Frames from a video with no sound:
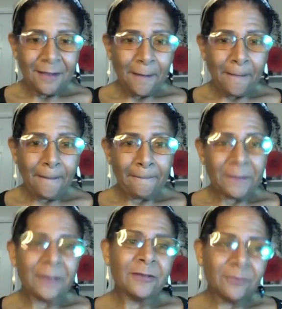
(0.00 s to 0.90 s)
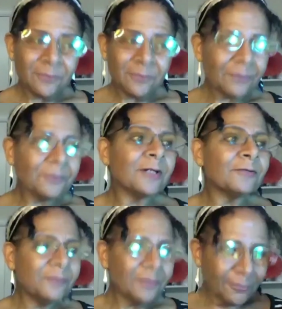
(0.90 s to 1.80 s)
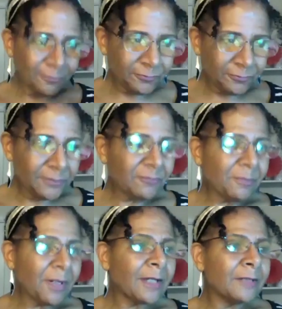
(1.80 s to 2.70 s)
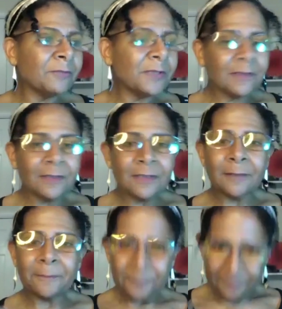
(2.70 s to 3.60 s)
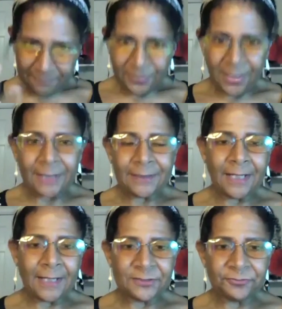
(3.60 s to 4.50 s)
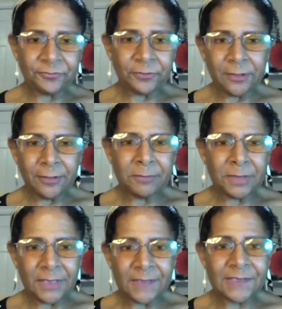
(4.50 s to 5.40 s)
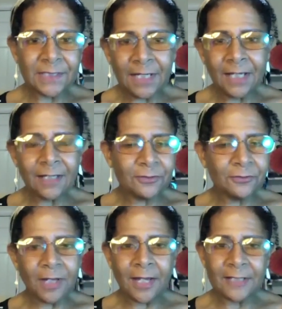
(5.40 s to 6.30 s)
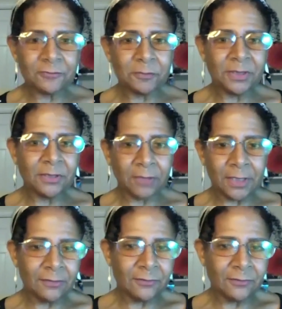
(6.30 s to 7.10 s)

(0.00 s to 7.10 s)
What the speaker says: A friend of mine, we did a podcast for him, and he said, "Hey, you guys would be great.